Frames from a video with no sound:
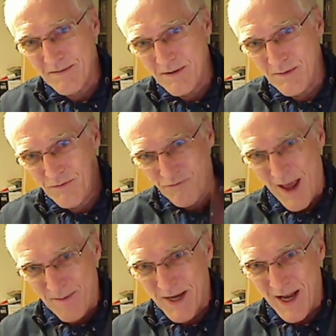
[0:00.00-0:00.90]
you
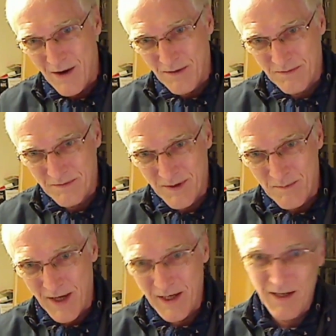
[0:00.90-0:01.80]
flap down the
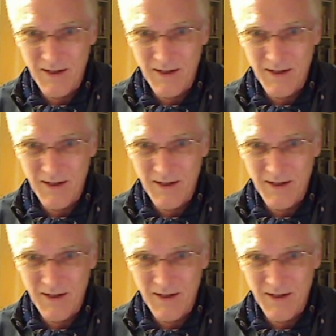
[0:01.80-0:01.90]
money,